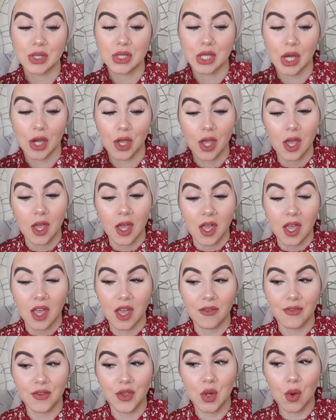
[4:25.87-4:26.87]
So
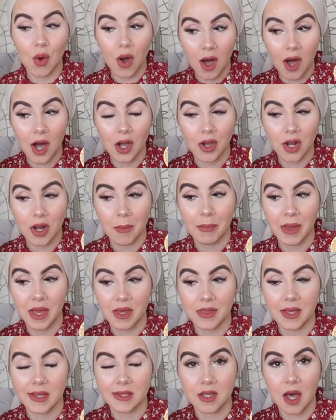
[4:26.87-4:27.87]
if you are going to pick
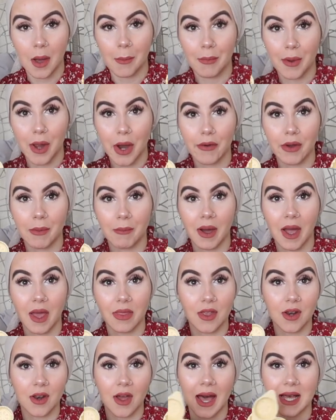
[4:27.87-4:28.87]
these up, bear in
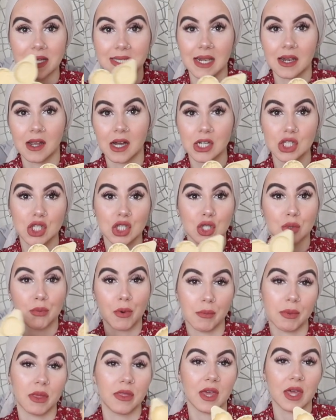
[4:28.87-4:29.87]
mind they're not as large as you
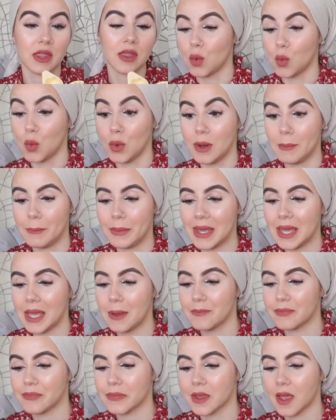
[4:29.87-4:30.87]
probably think it will
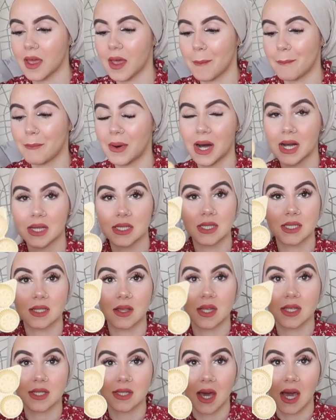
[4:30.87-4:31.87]
be, but
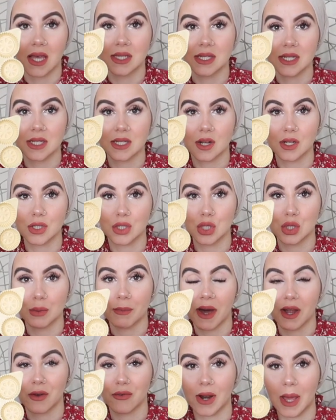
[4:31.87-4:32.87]
the sizing is not too
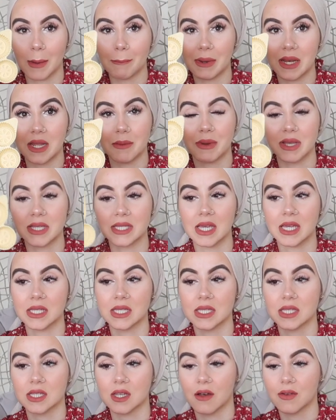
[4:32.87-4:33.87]
bad for like mini biscuits
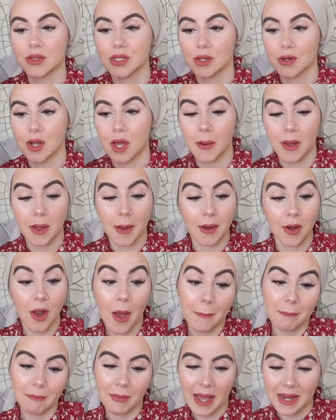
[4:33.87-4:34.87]
and stuff. So I'm not,
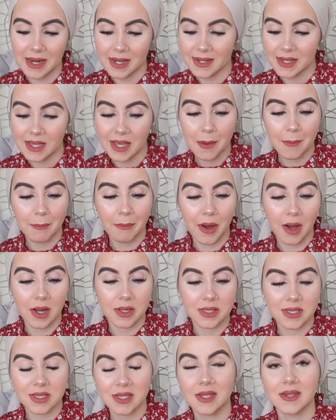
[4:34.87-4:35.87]
not mad at it,
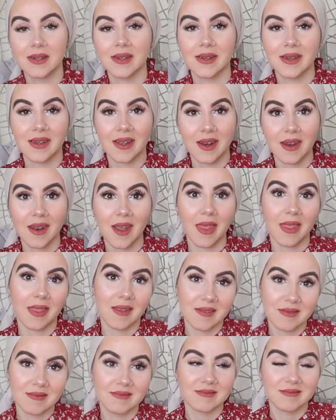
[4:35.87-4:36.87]
but not
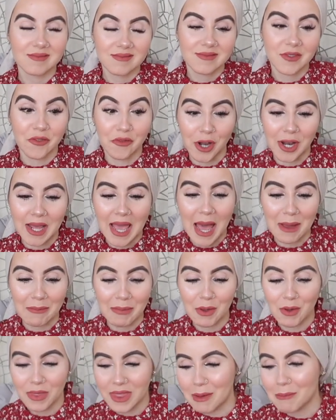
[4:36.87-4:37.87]
really
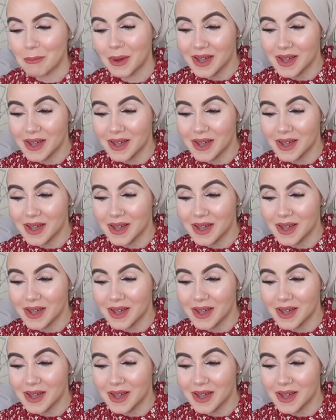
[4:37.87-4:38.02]
happy with them.